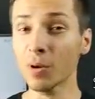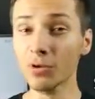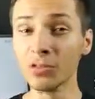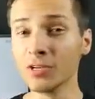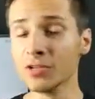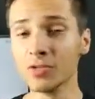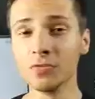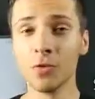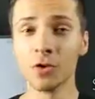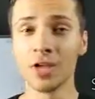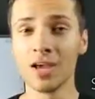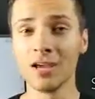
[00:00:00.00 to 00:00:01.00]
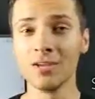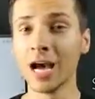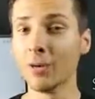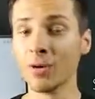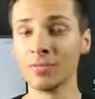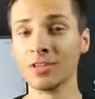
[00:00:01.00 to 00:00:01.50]
Both can do 4K.
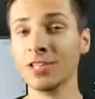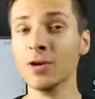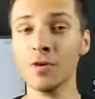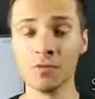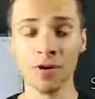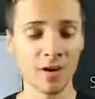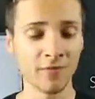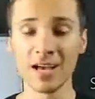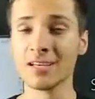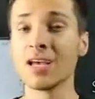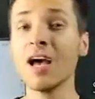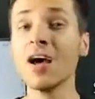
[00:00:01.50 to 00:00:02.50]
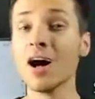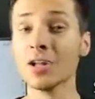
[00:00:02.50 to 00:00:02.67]
However, the Note 5 has